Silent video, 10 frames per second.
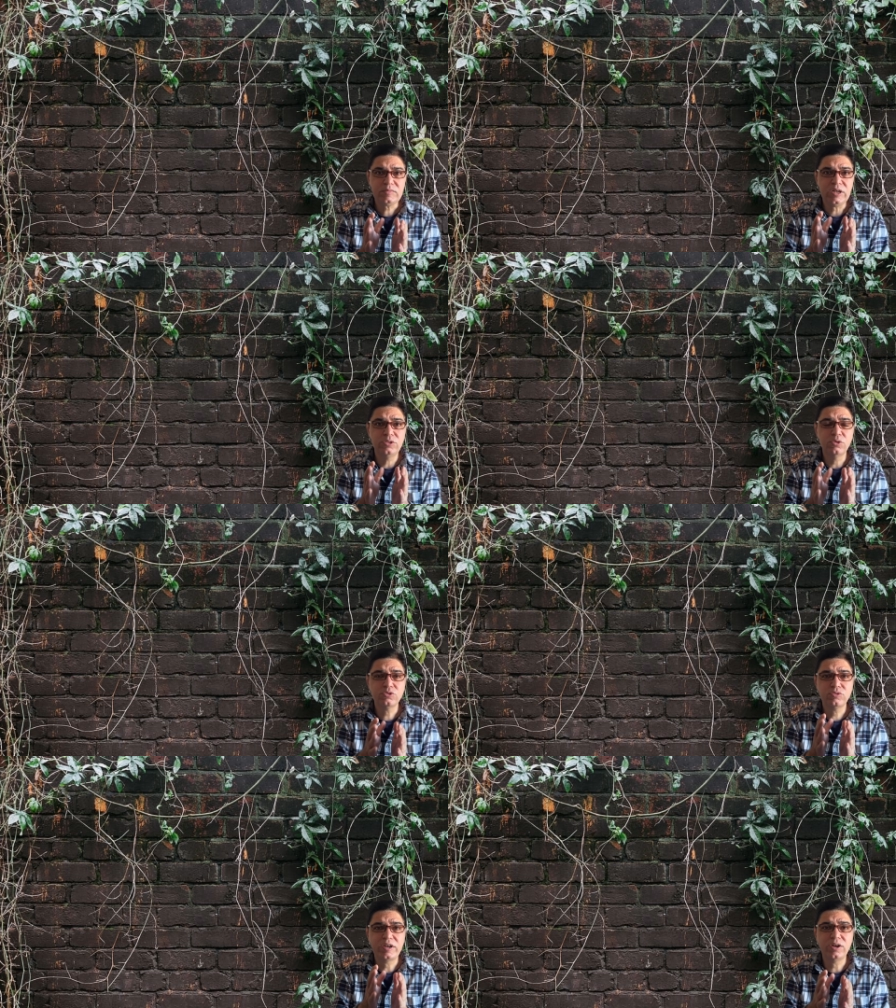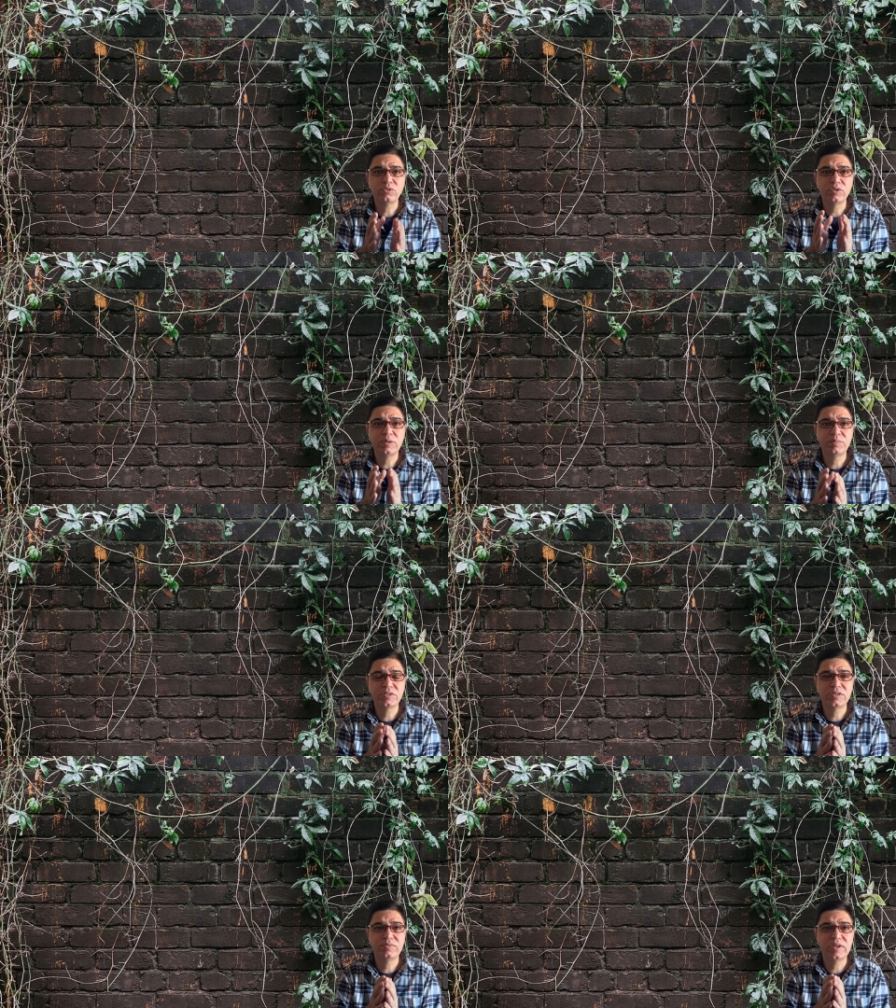in those 10 or
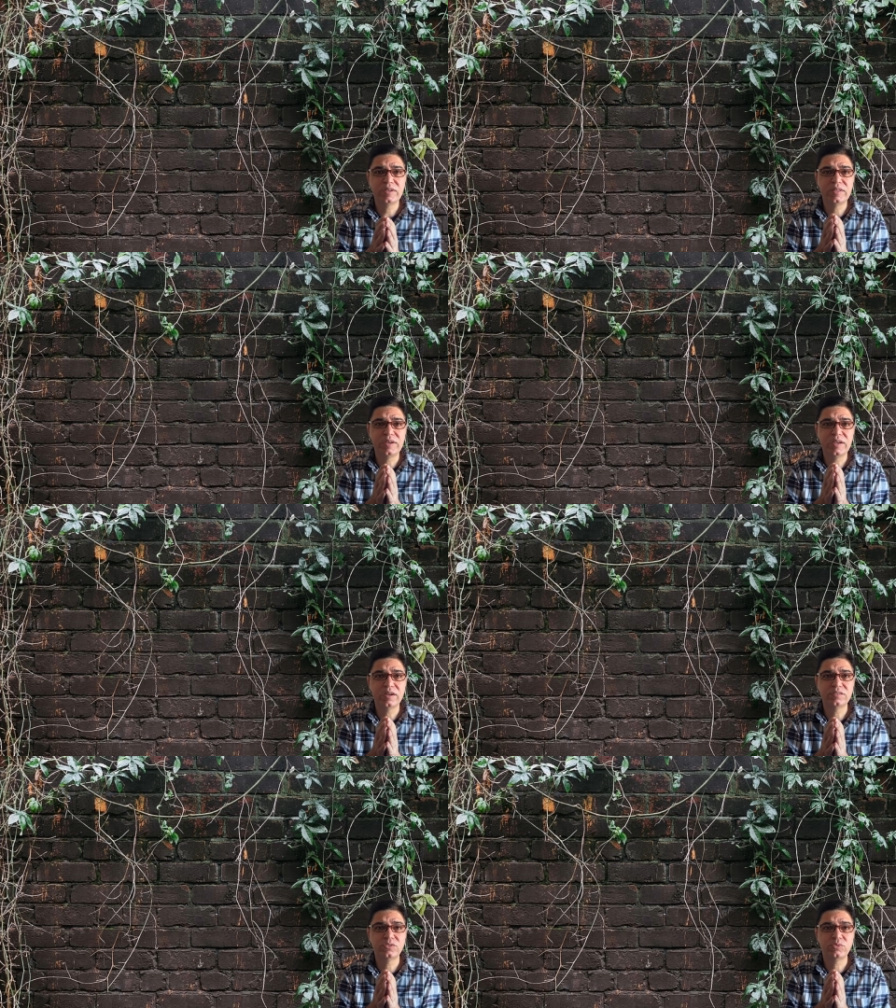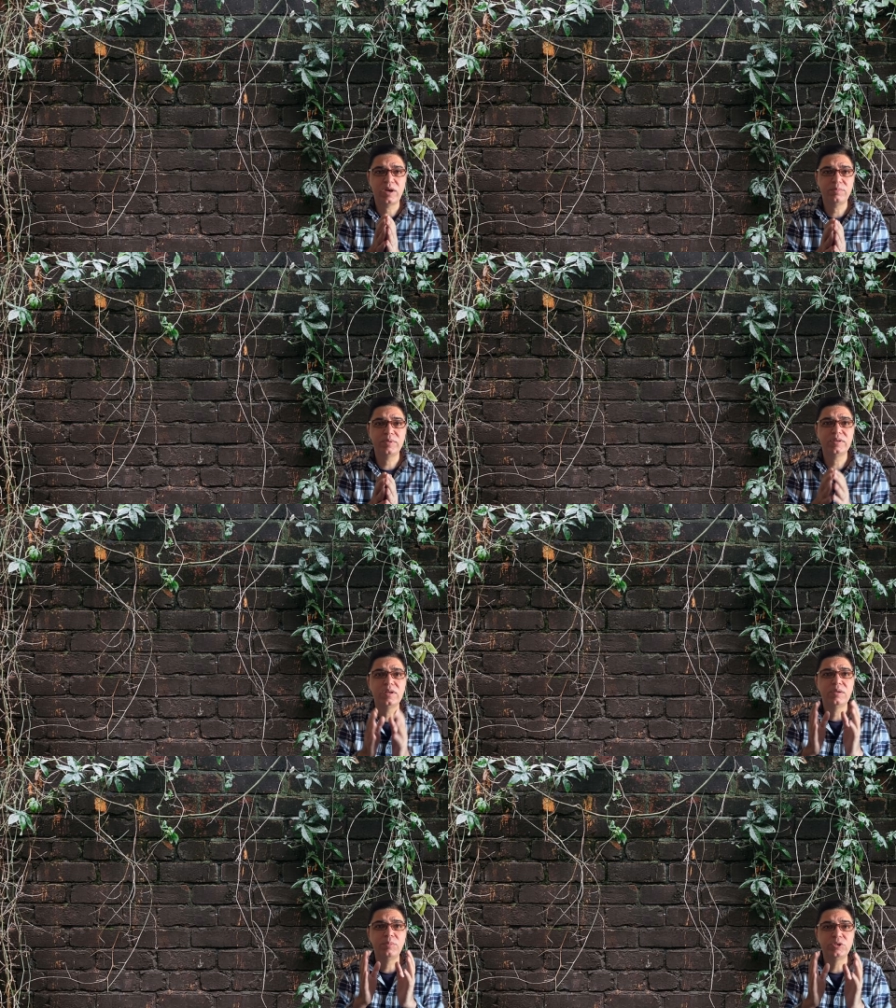20% where the recurrences would happen,
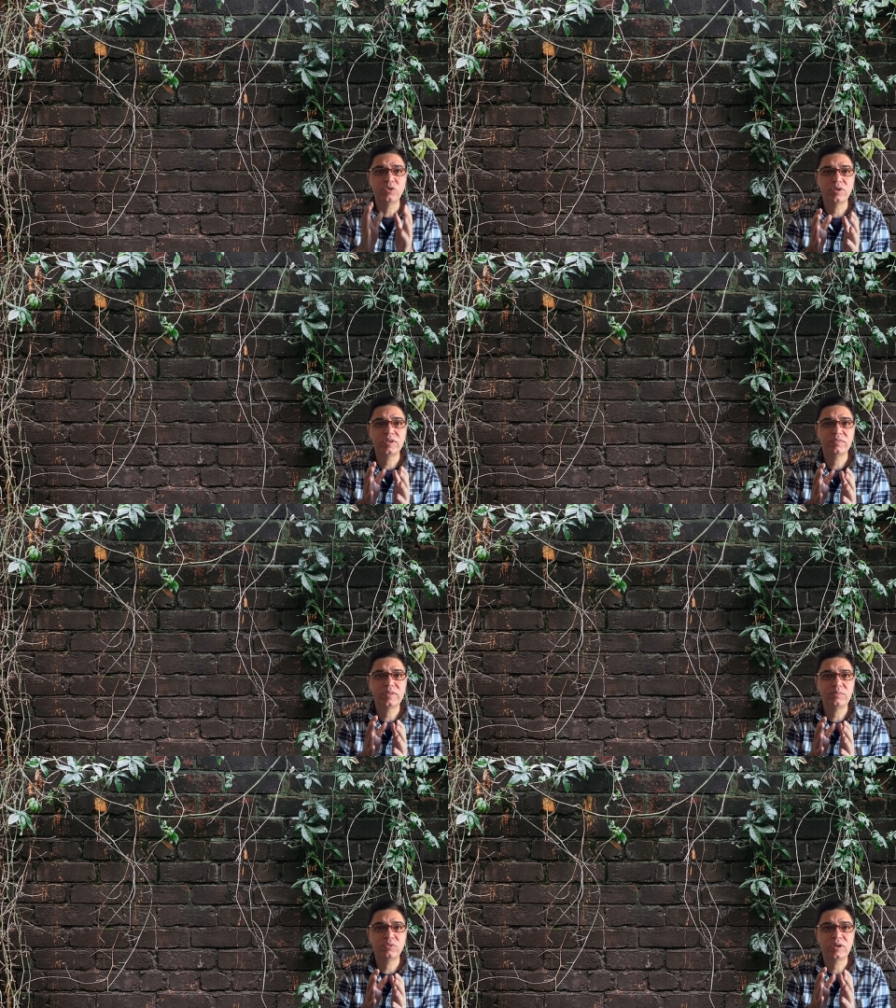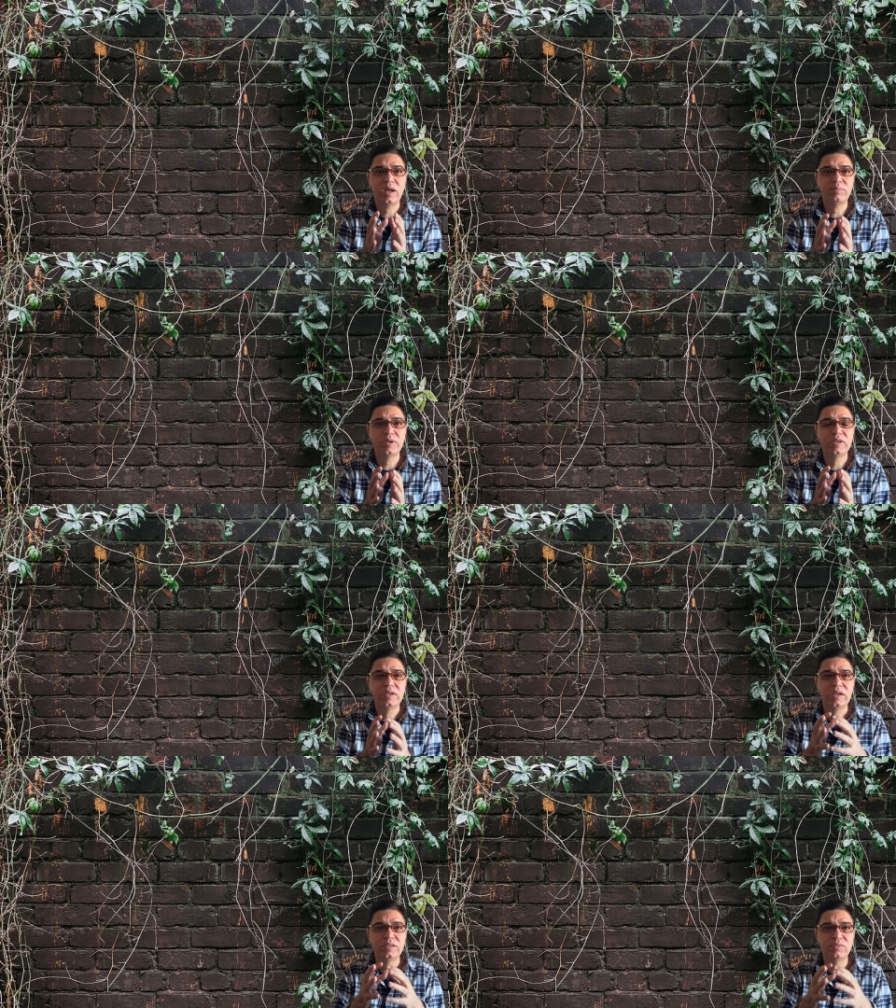majority of them would happen
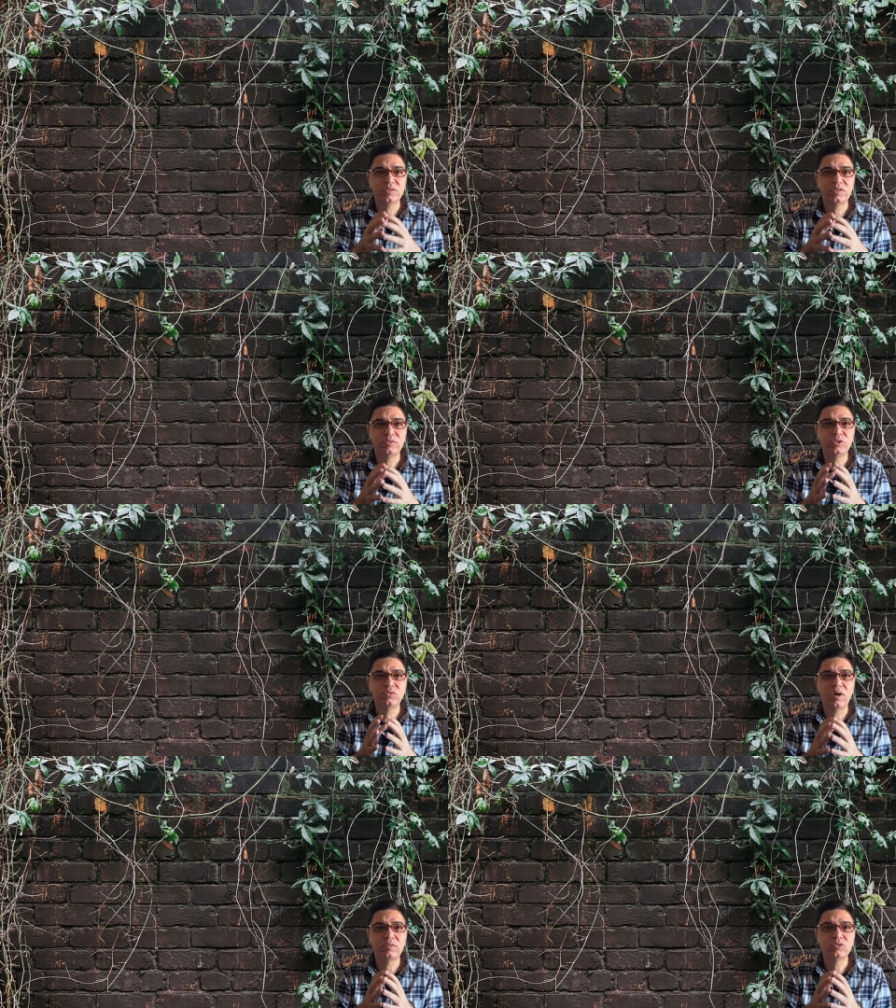in the first 72 hours.